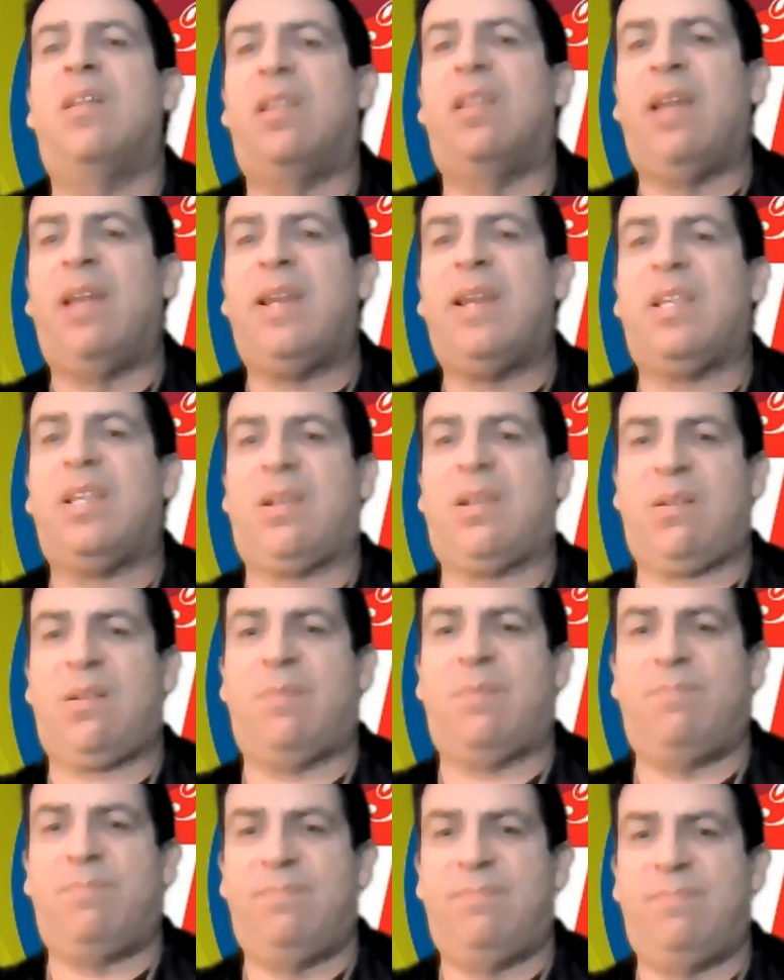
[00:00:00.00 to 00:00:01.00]
let it
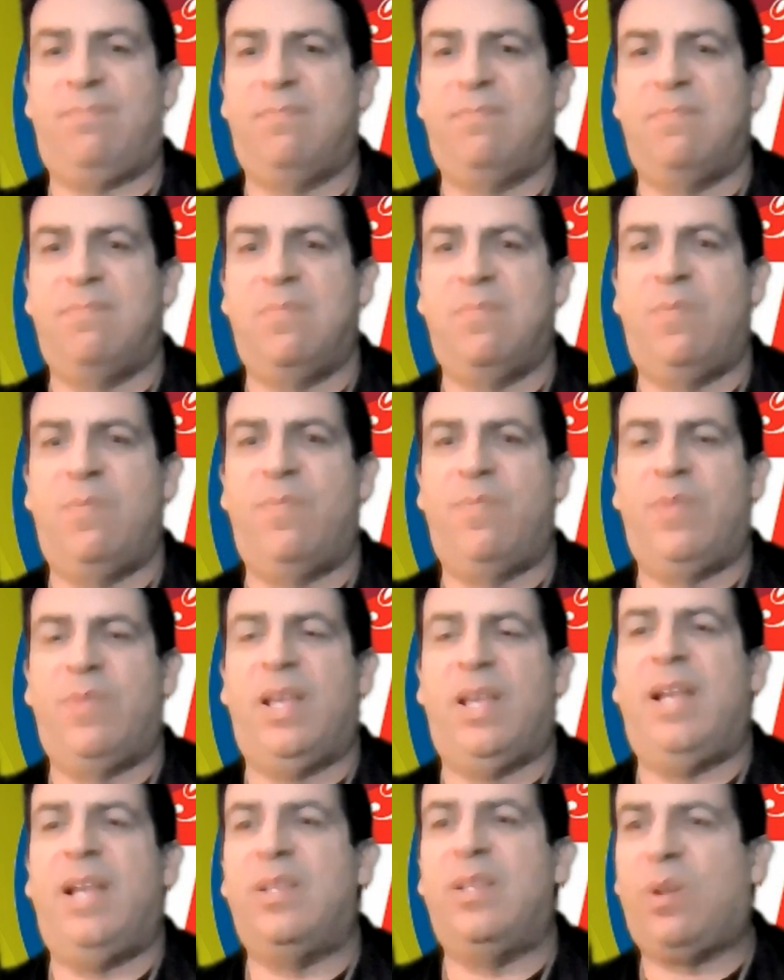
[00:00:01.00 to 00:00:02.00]
come
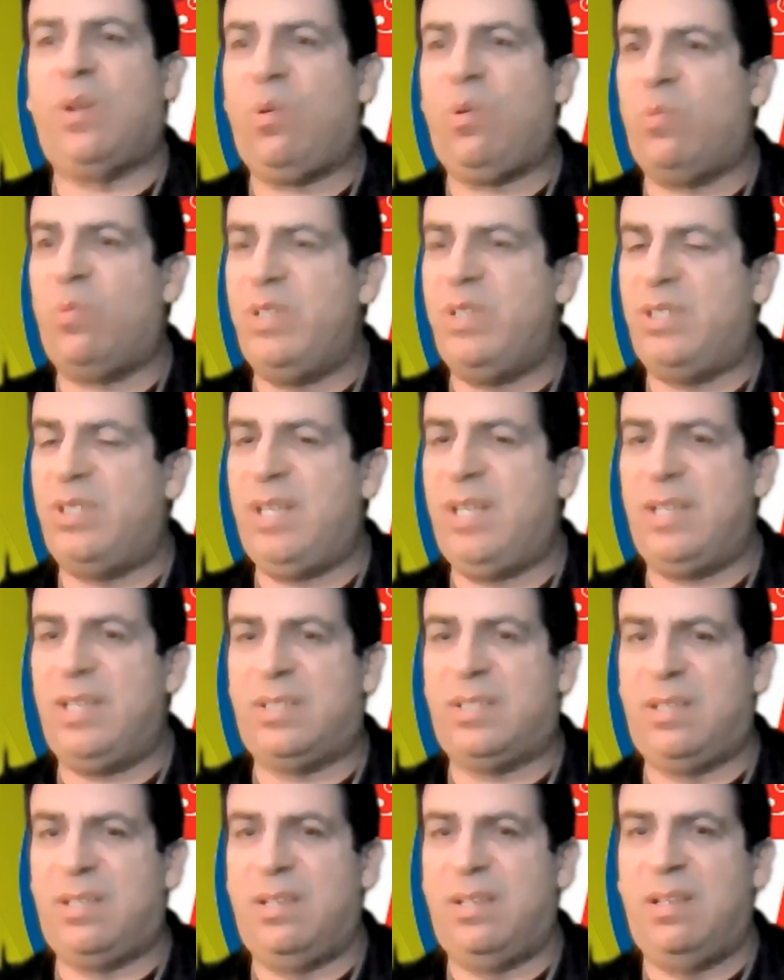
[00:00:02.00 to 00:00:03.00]
and don't
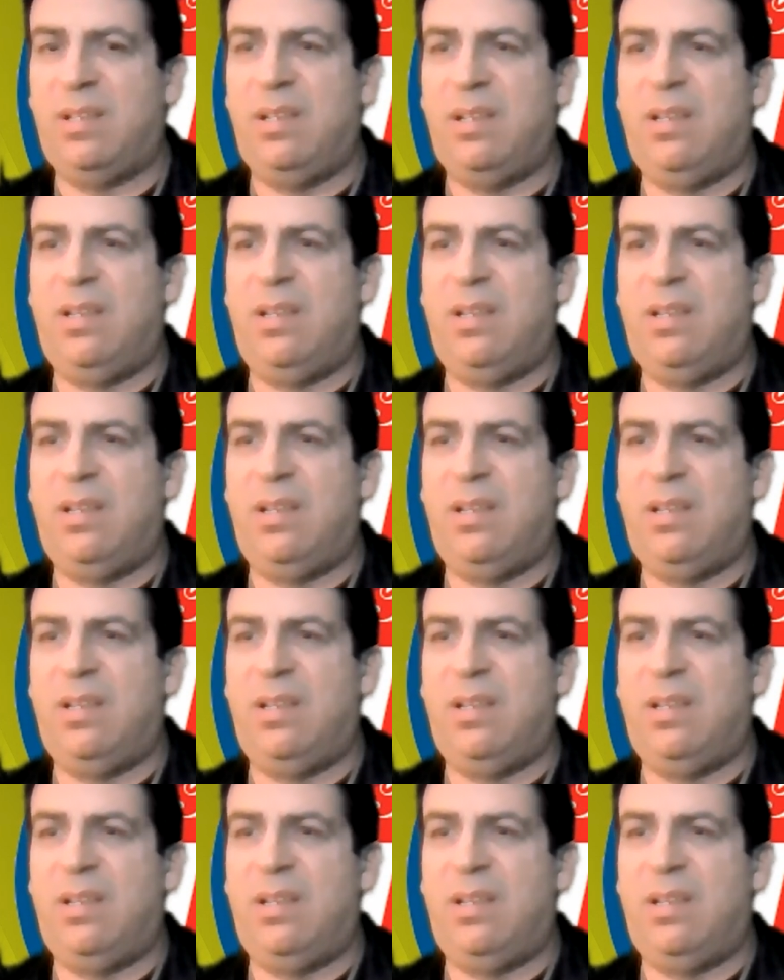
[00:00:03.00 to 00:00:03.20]
resist.